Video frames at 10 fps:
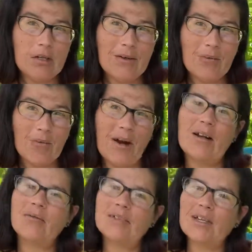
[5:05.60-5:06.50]
what
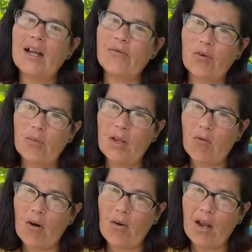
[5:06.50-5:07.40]
it was like for me
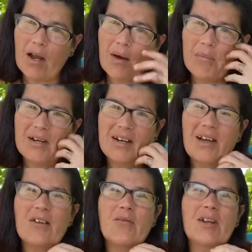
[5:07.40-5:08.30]
growing up in
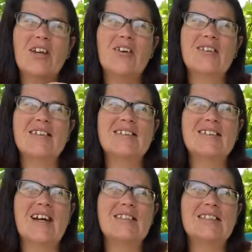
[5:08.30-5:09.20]
another video, because
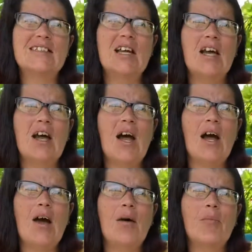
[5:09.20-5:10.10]
that's
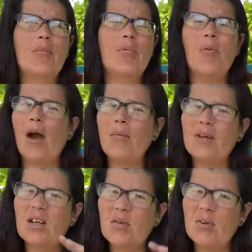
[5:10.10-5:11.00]
probably
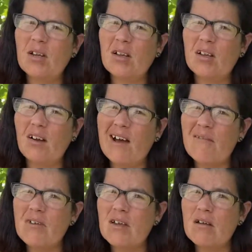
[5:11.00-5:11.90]
going to be a little
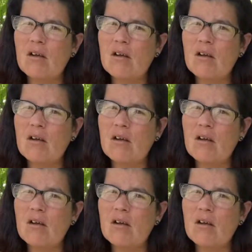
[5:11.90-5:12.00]
heavy.